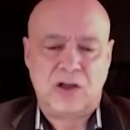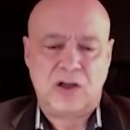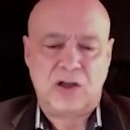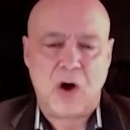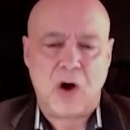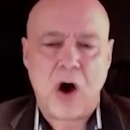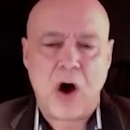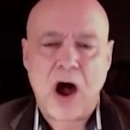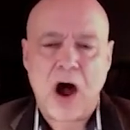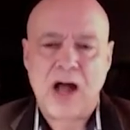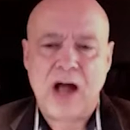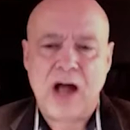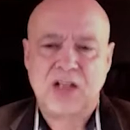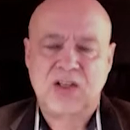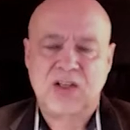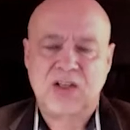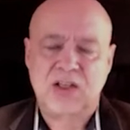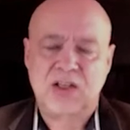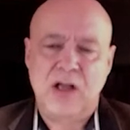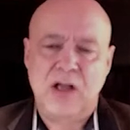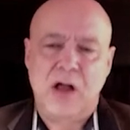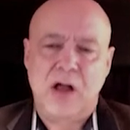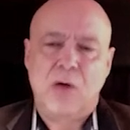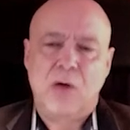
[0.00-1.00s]

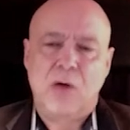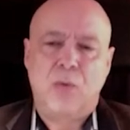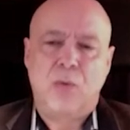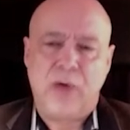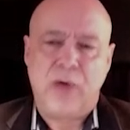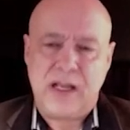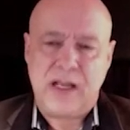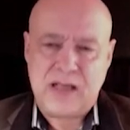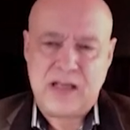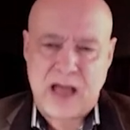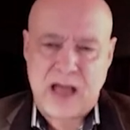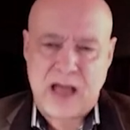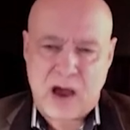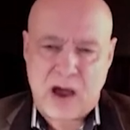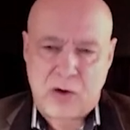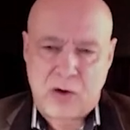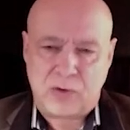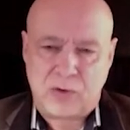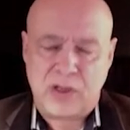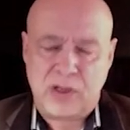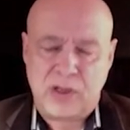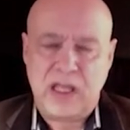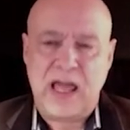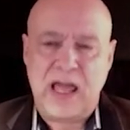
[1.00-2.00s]
costs way
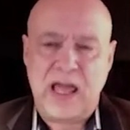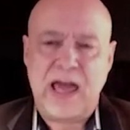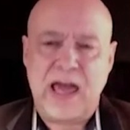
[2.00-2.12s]
down,